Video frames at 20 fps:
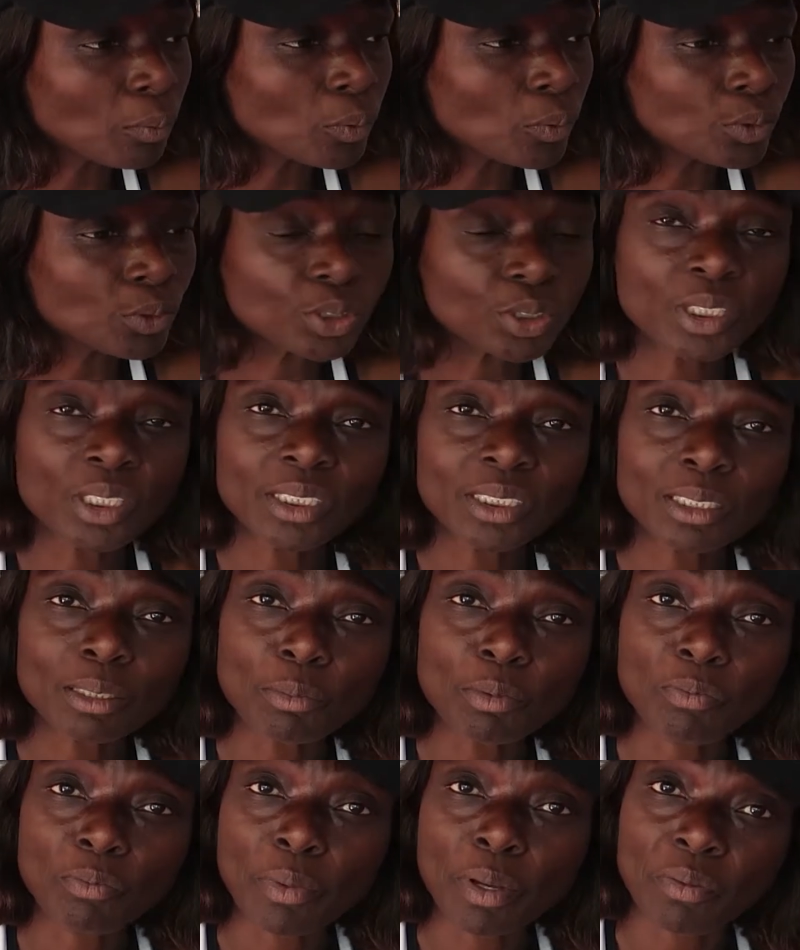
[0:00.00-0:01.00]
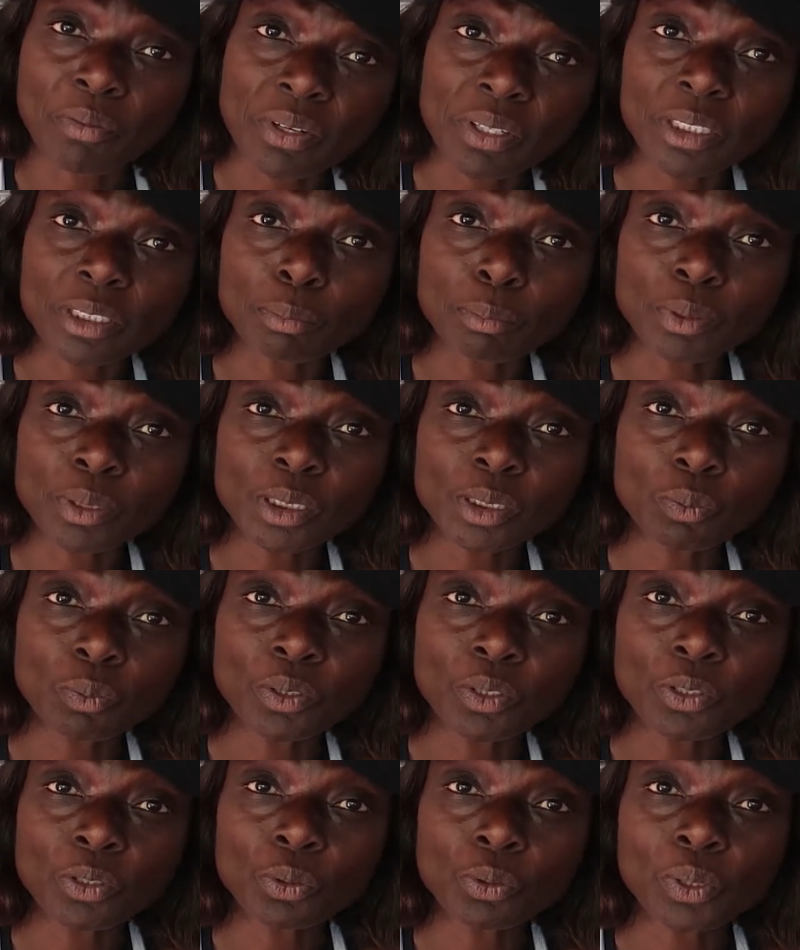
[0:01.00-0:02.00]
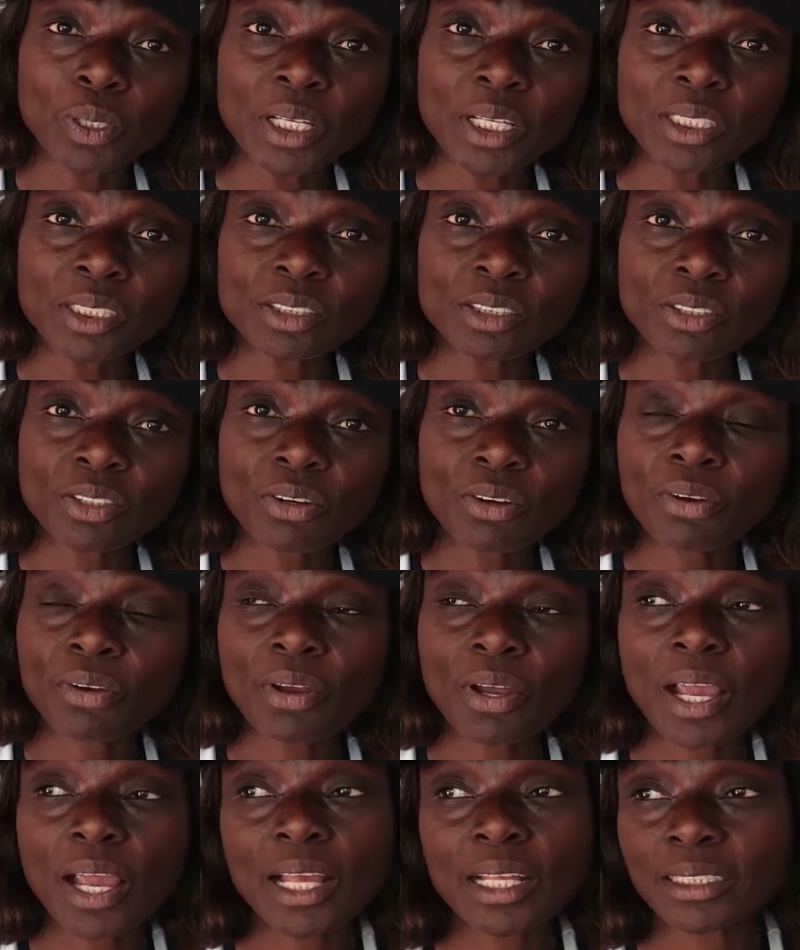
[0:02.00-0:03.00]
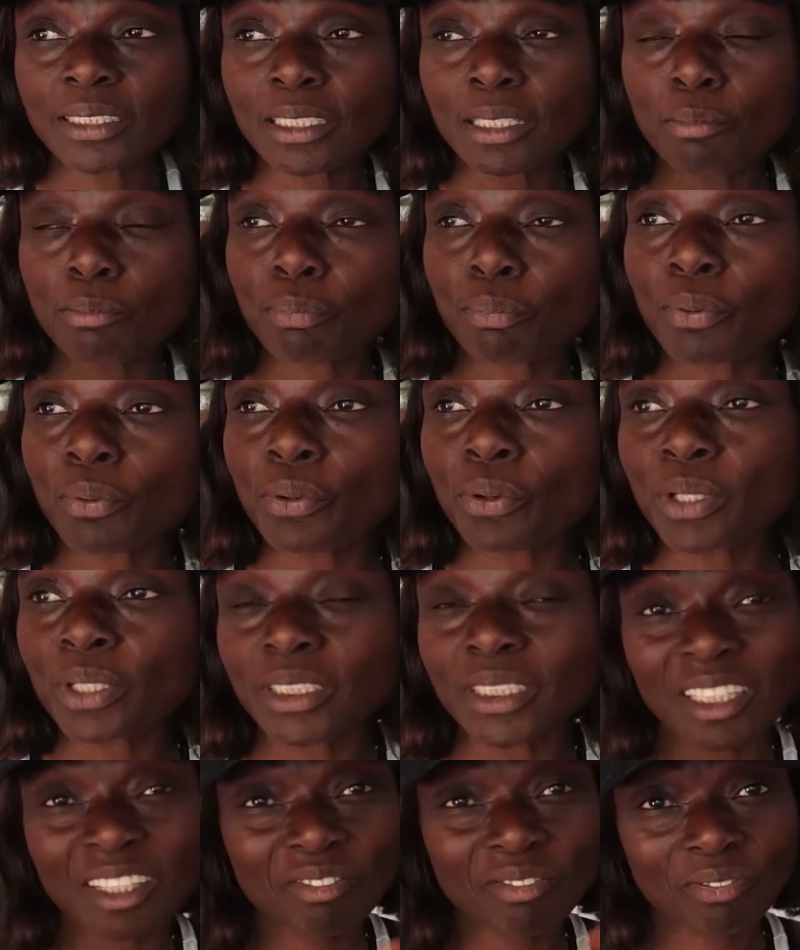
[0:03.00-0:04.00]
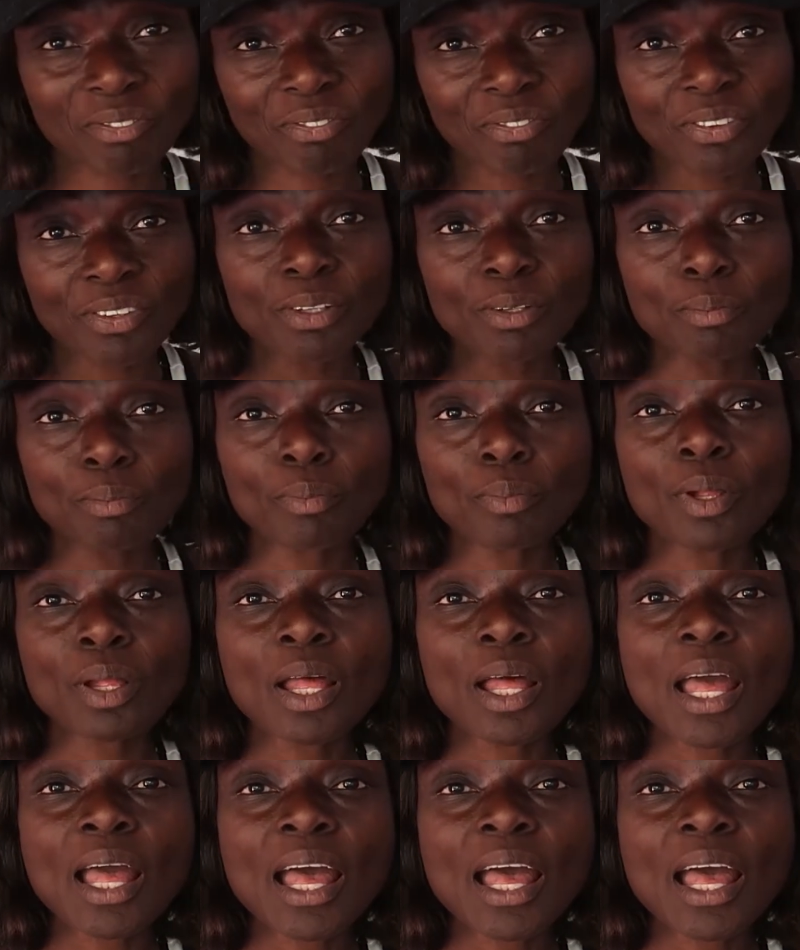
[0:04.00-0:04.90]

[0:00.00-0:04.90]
will share some of my recipes with you later at some point, and film